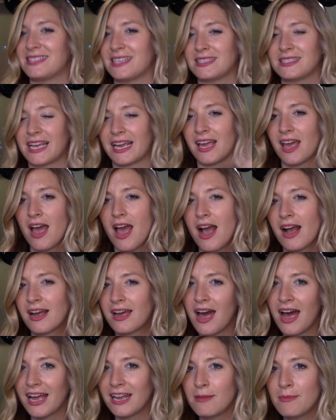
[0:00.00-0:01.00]
It's like
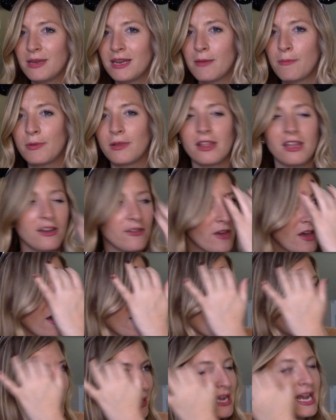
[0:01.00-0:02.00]
kind of manipulative,
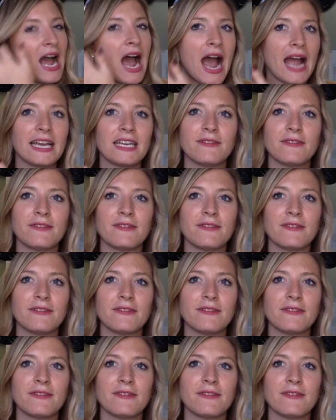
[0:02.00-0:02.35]
but kind